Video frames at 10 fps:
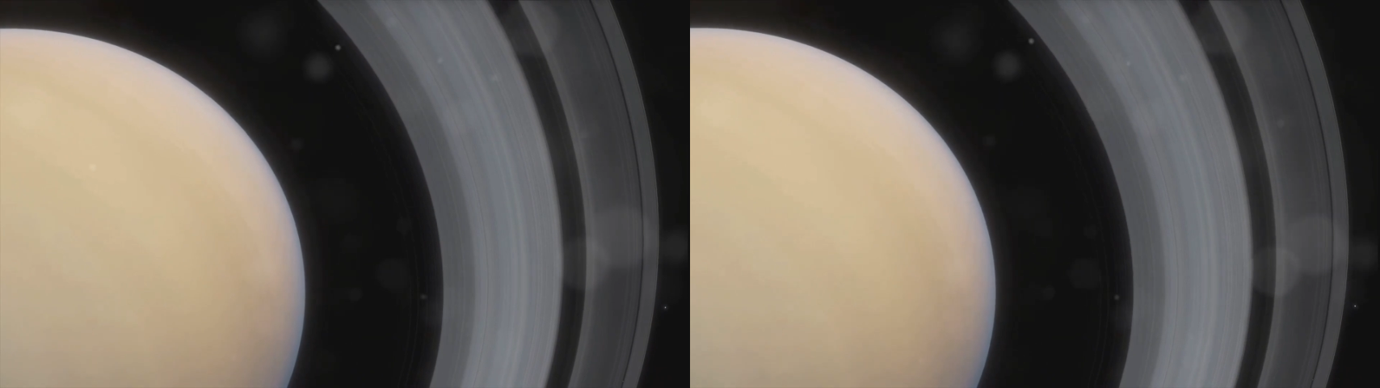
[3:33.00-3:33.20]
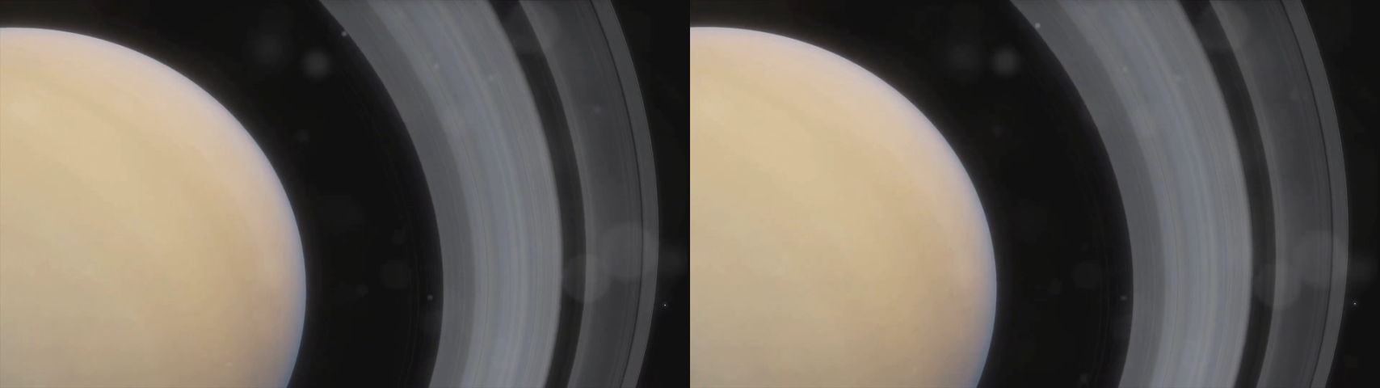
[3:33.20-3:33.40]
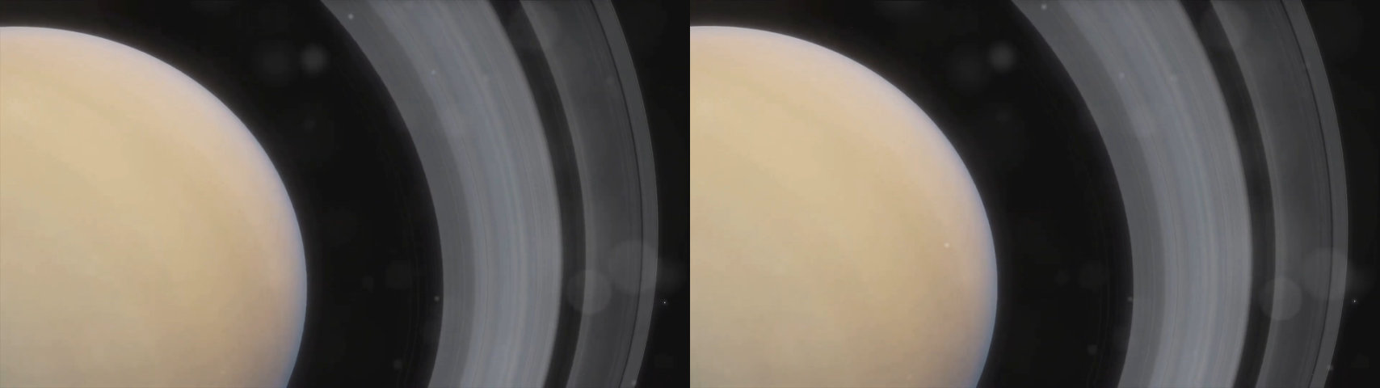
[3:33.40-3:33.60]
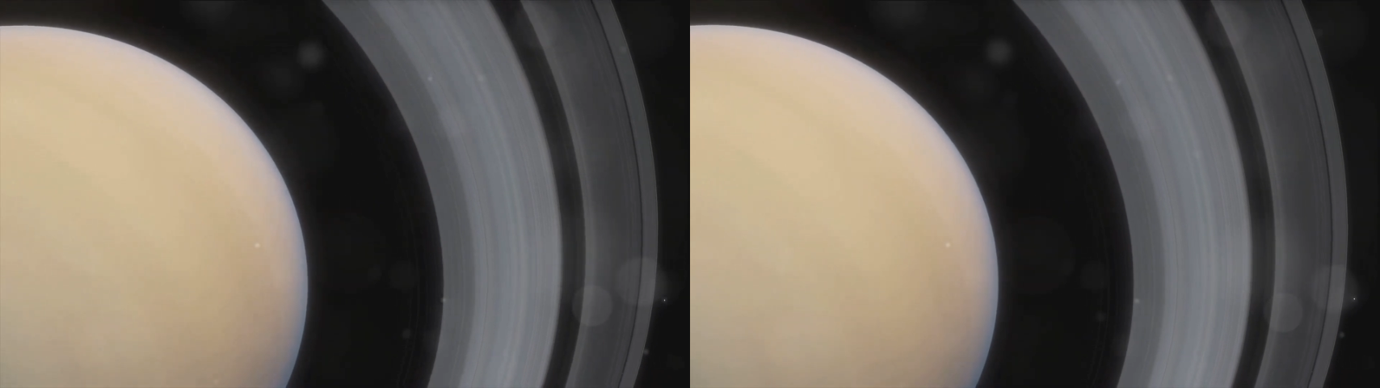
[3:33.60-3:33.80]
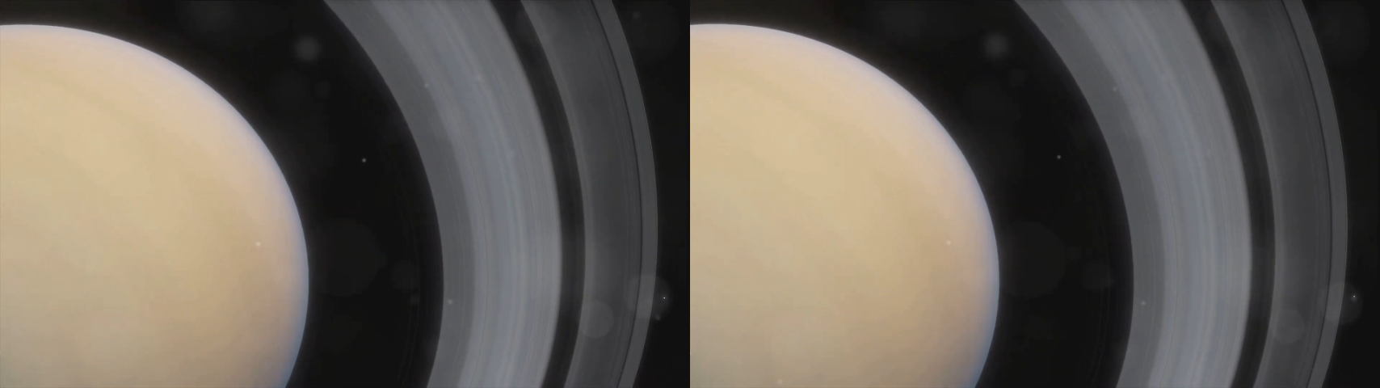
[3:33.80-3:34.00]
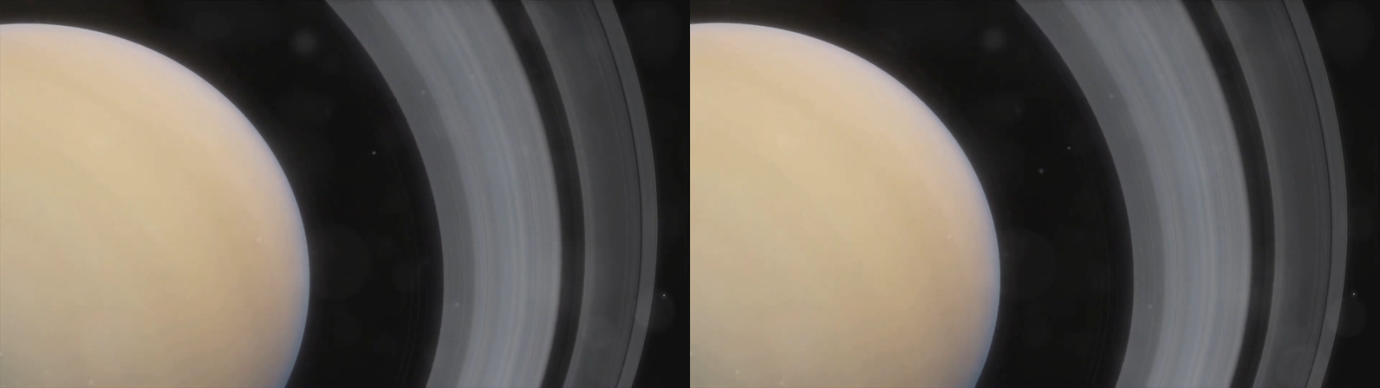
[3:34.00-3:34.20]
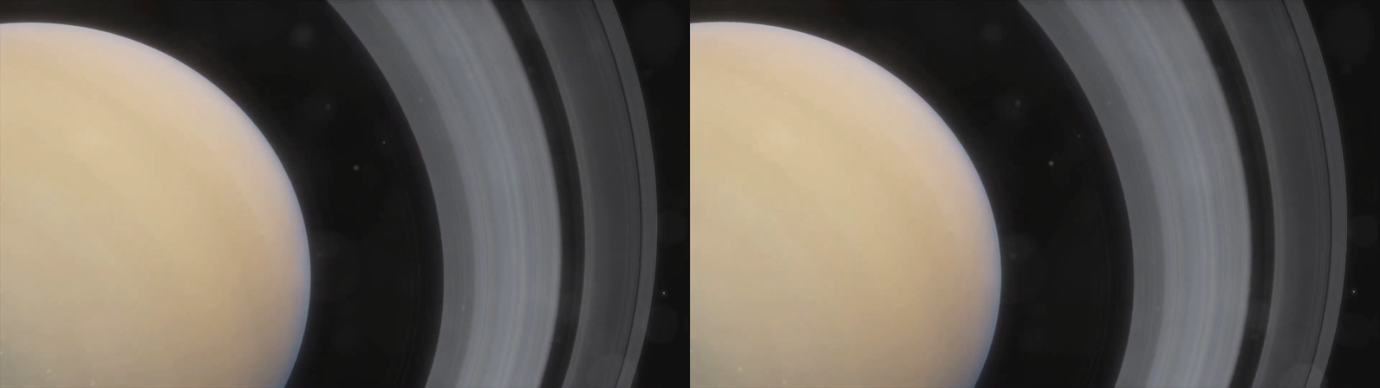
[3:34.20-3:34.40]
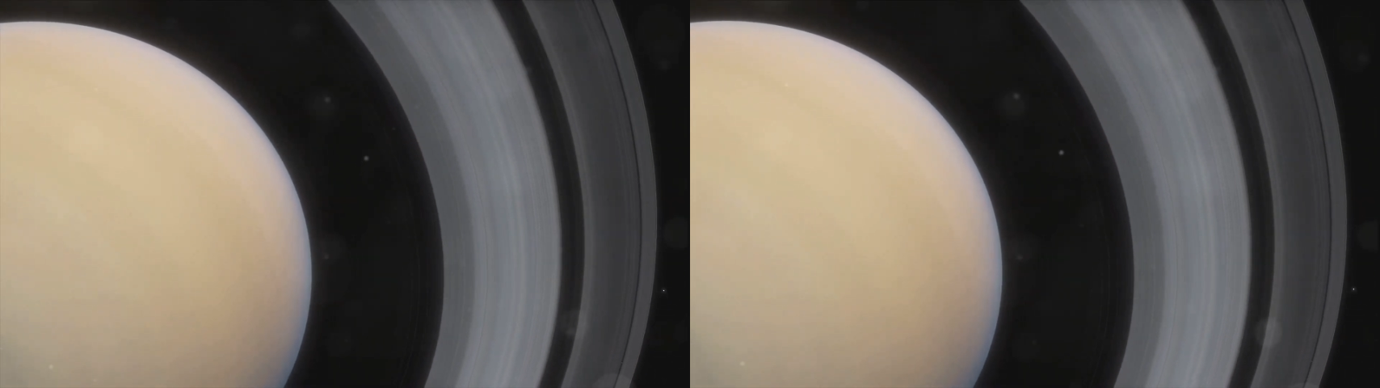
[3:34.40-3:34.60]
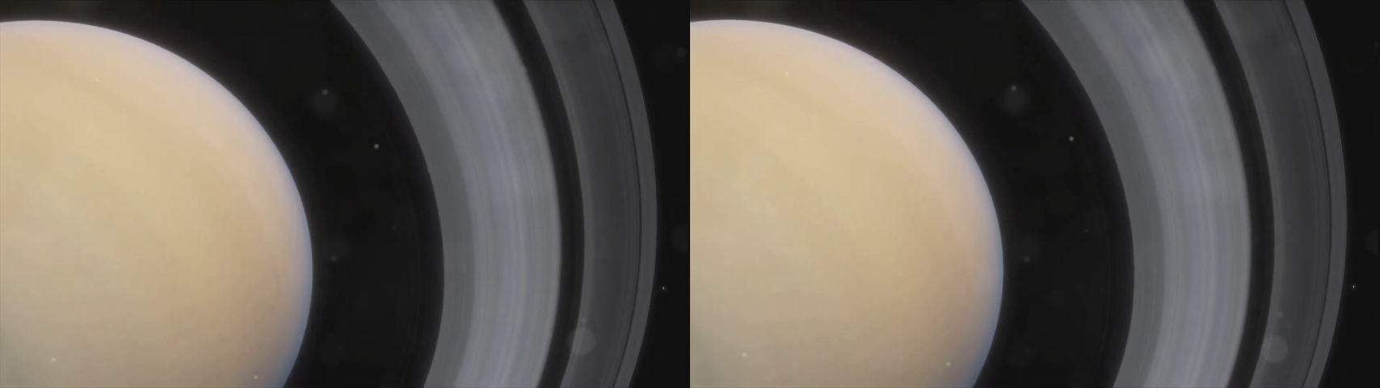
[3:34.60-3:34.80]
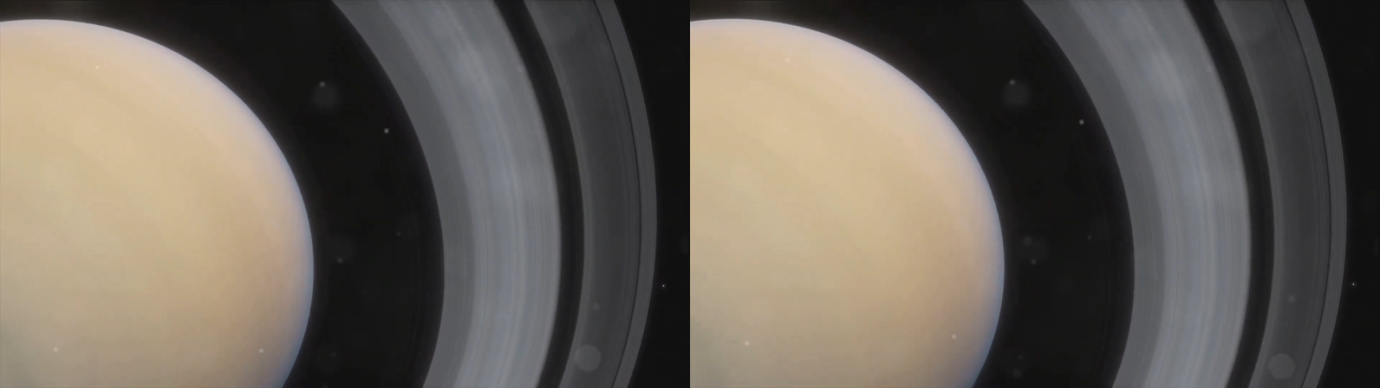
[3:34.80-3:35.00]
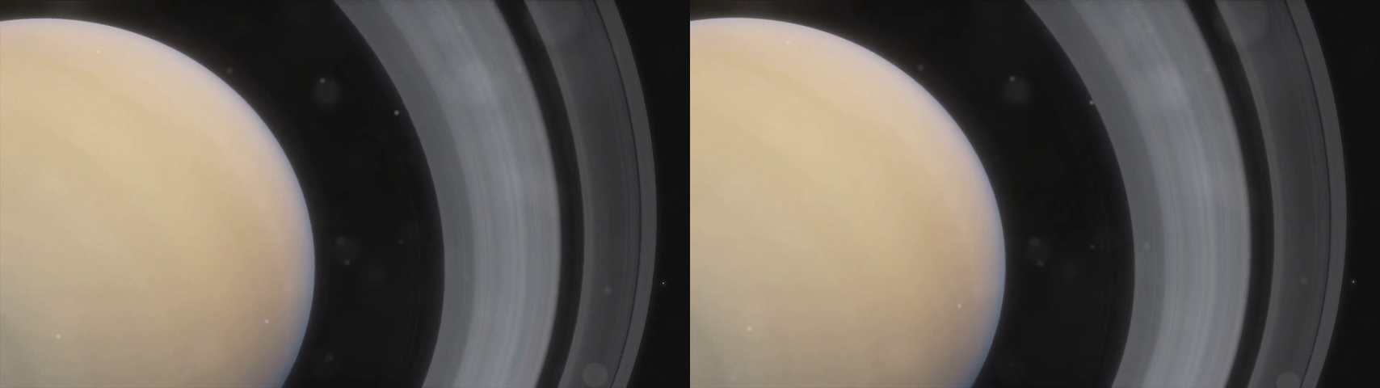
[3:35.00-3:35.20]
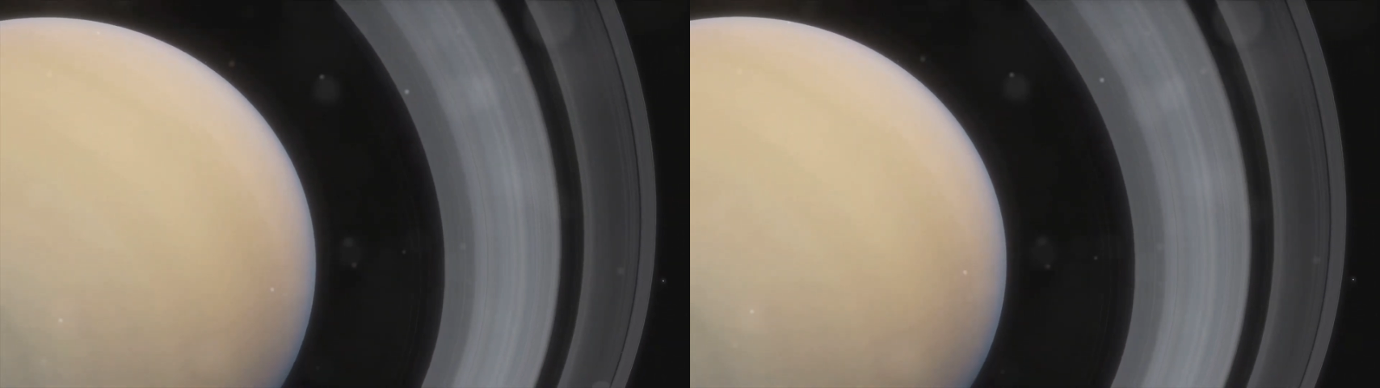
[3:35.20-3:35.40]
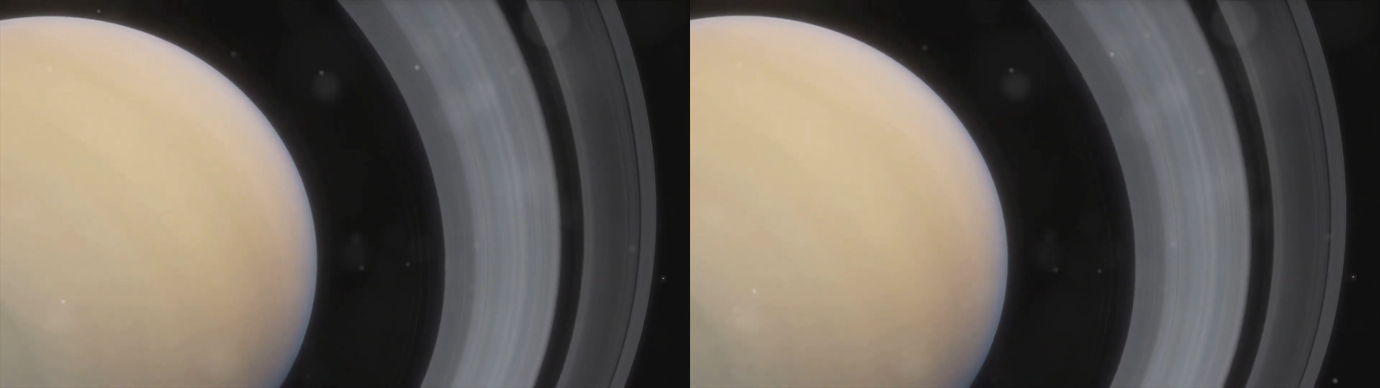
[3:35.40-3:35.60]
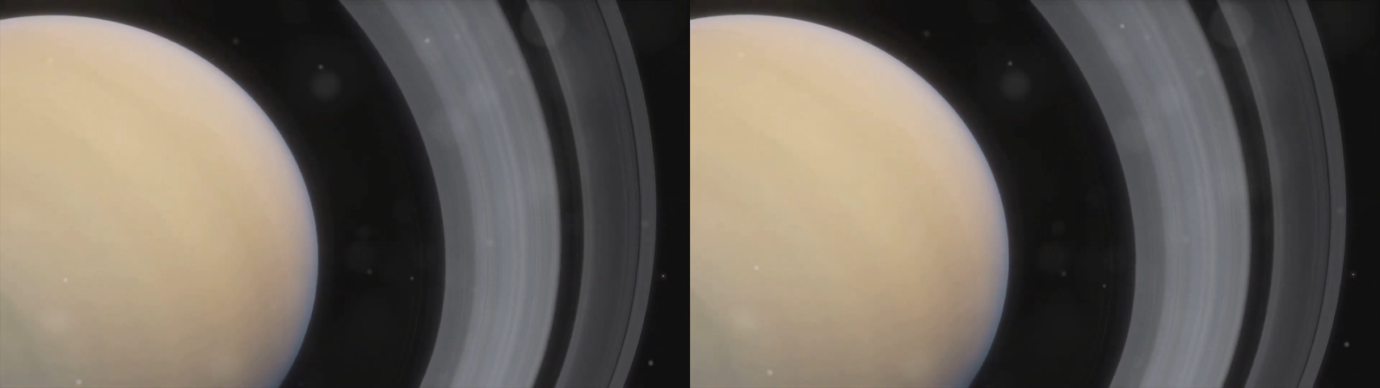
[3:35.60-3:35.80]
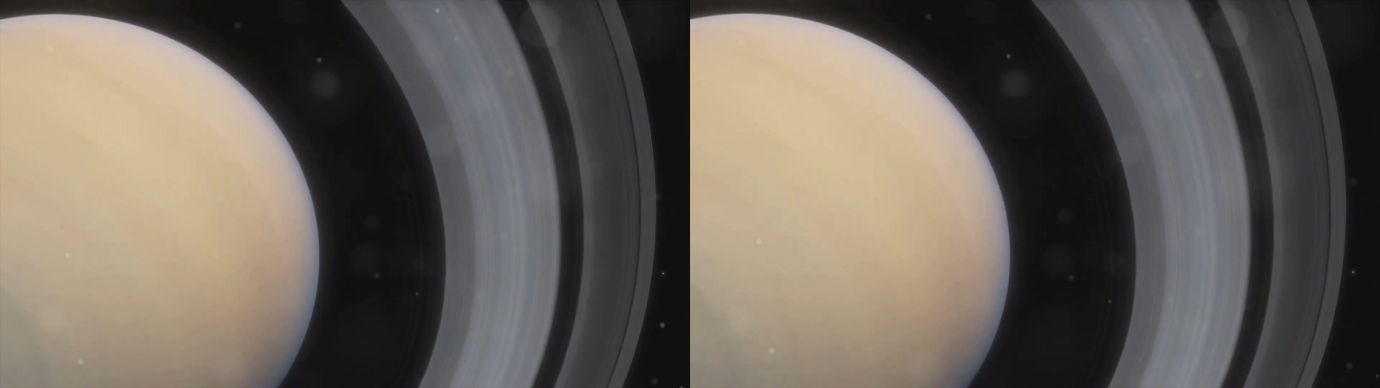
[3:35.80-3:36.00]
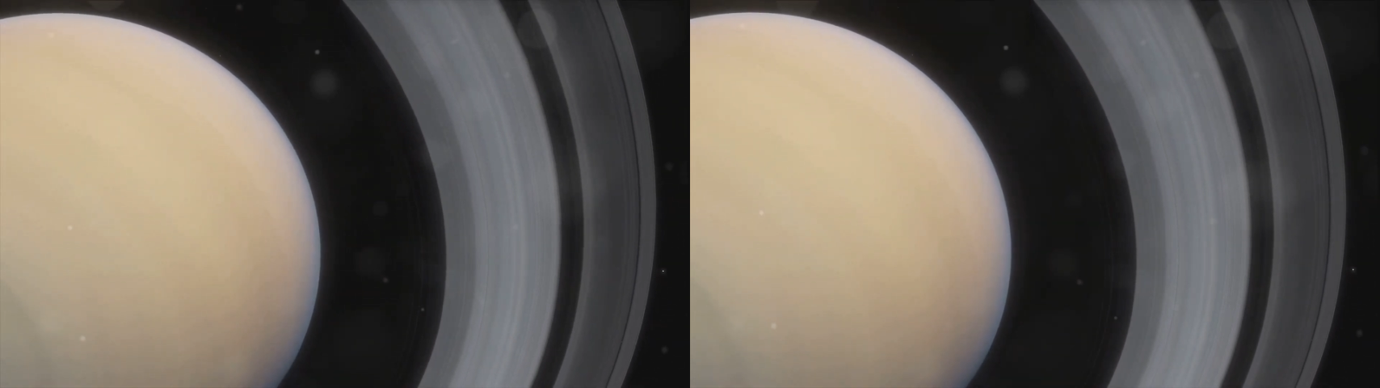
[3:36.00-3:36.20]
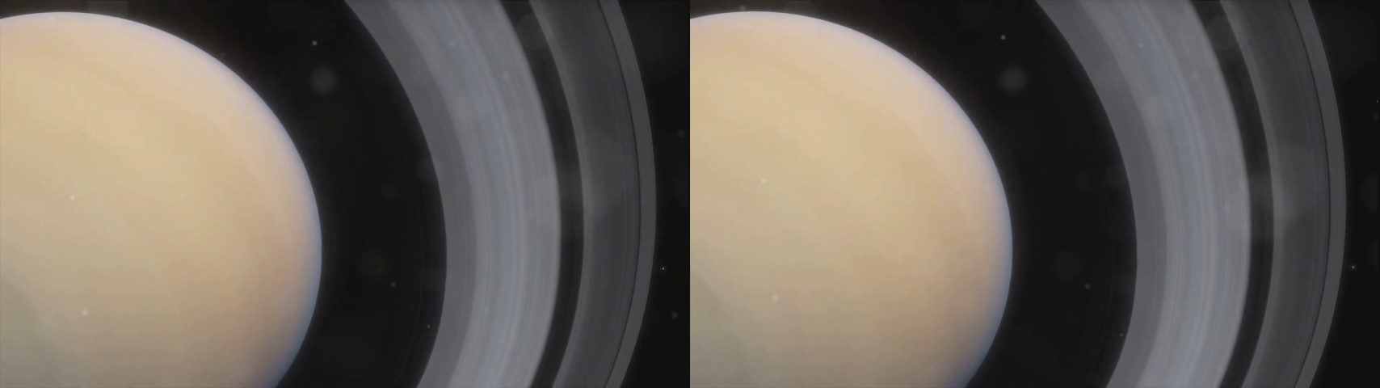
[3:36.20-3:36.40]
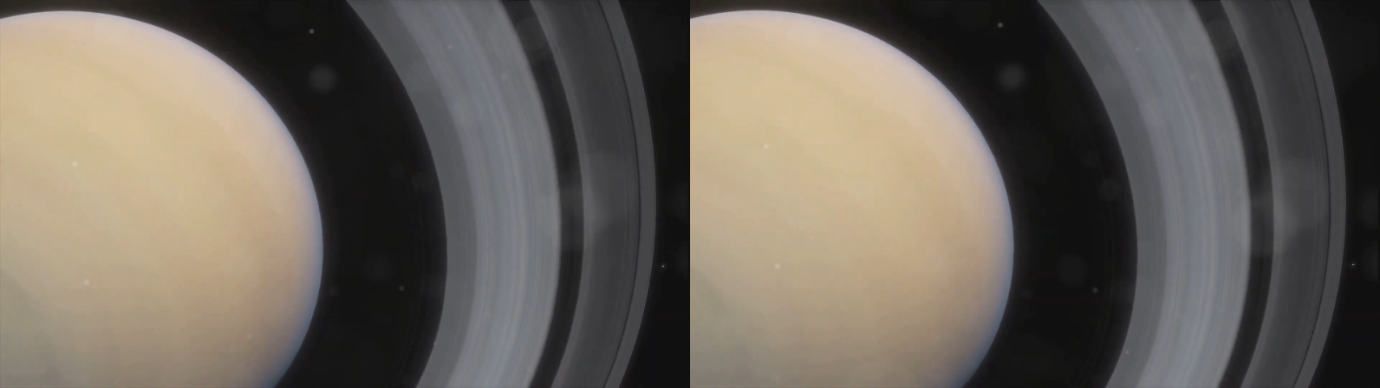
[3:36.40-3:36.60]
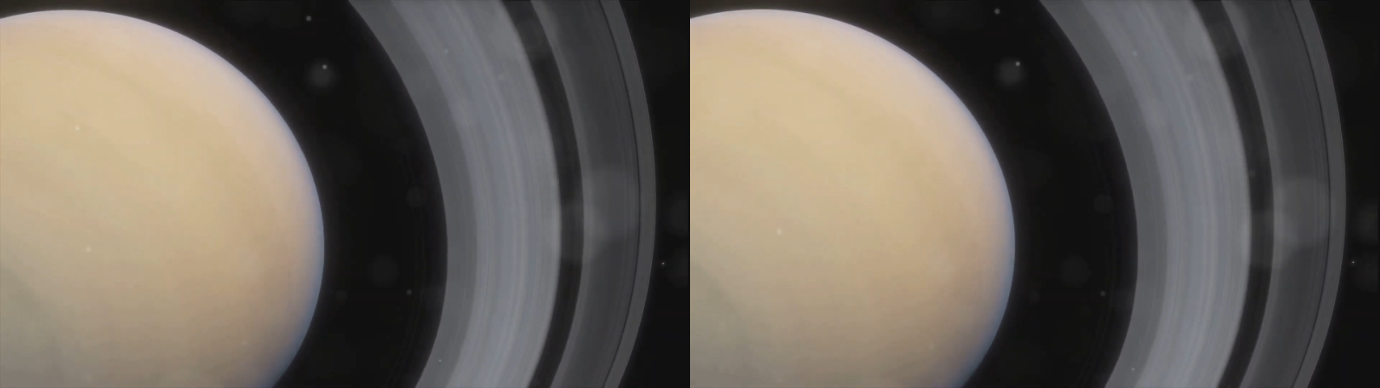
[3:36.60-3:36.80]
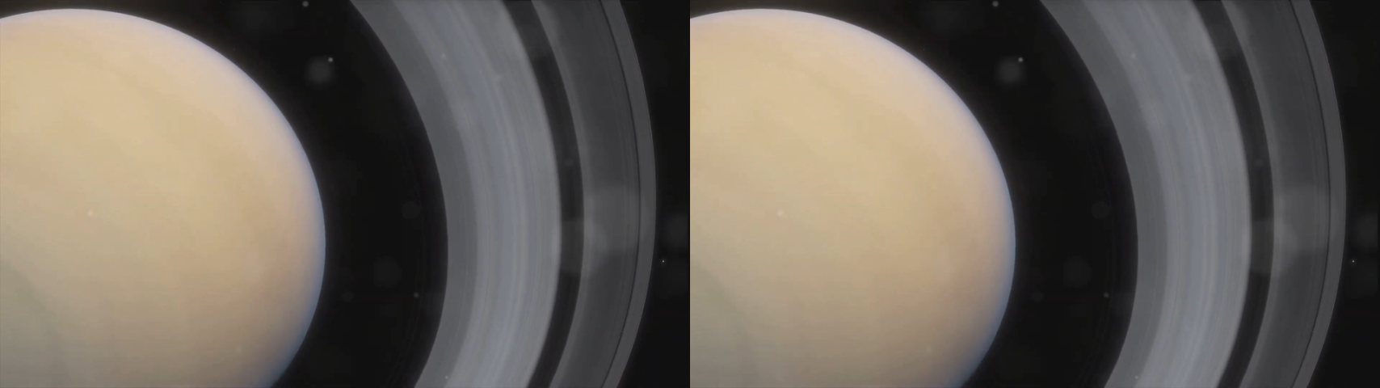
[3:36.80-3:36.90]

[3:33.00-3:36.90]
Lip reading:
(no speaker visible)